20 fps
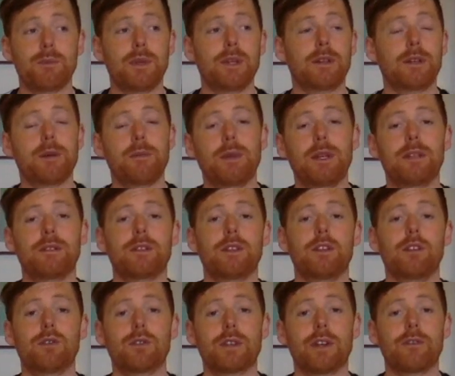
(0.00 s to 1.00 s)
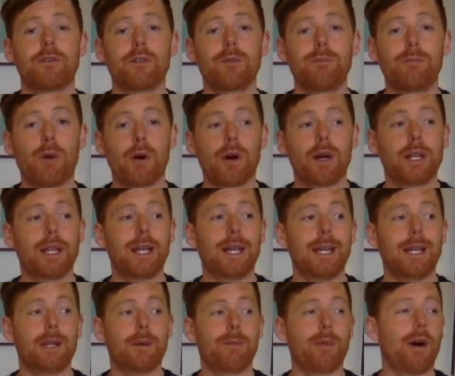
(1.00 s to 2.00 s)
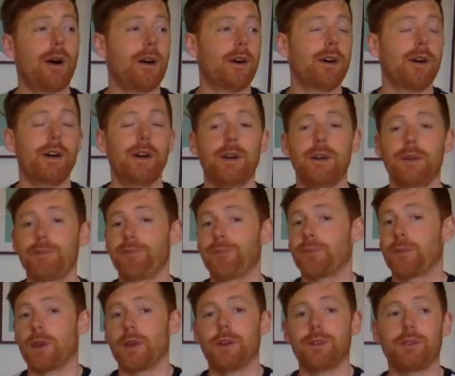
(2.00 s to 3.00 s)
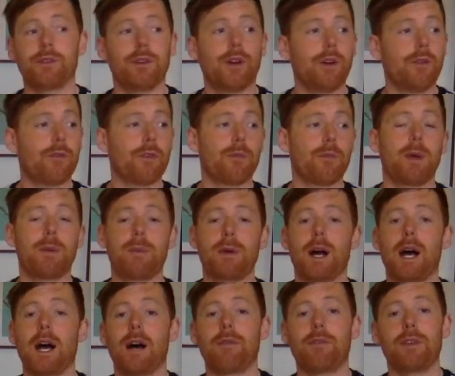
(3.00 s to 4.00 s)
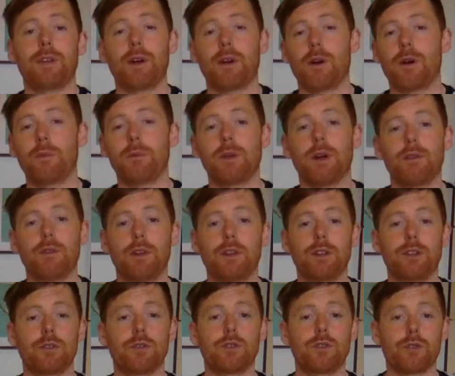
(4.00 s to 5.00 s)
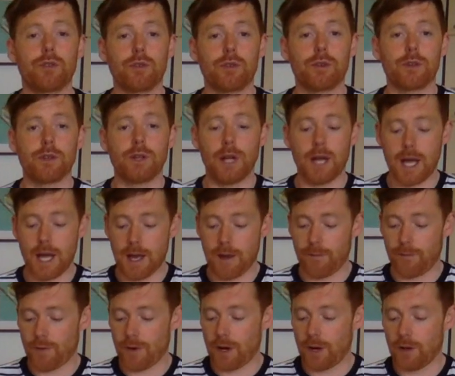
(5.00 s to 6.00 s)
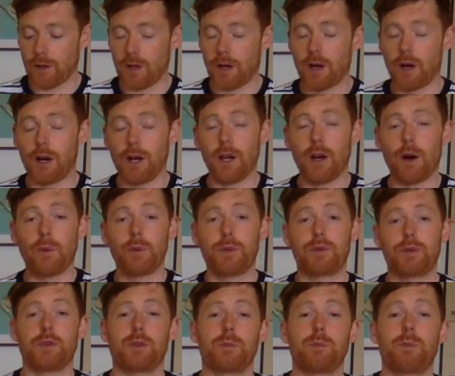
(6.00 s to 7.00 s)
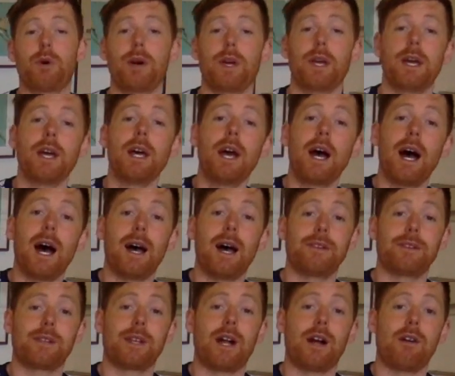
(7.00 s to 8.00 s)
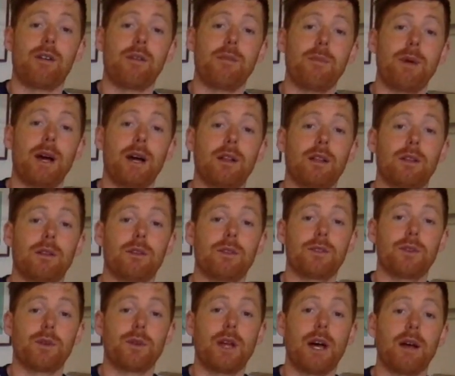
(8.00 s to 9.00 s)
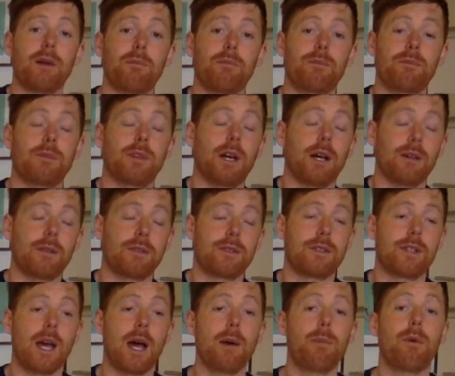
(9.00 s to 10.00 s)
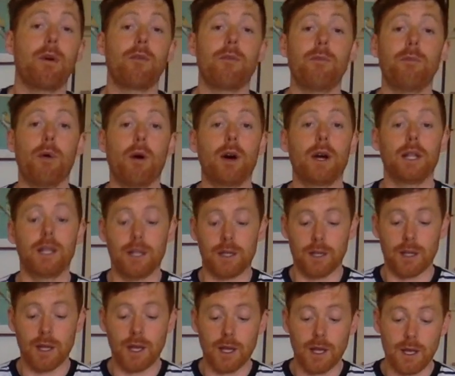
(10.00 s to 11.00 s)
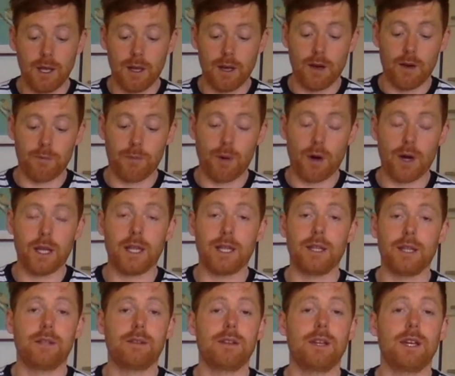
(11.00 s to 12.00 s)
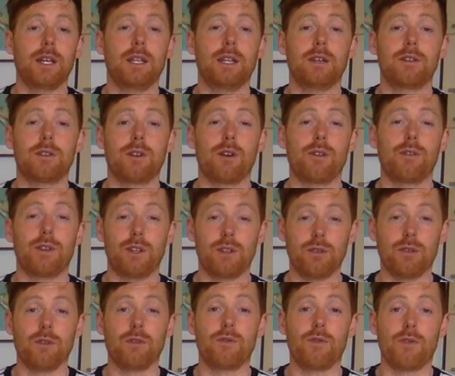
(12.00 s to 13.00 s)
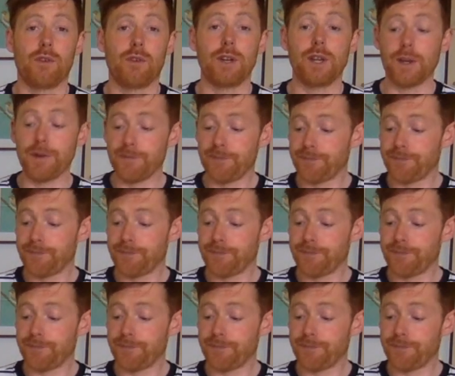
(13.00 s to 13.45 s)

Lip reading: milk, it means that you just have to boil it in a pot. I don't know, for maybe half an hour. I'm not really too sure for how long. I always just buy it as caramel. So that step of boiling the tin is already done for you.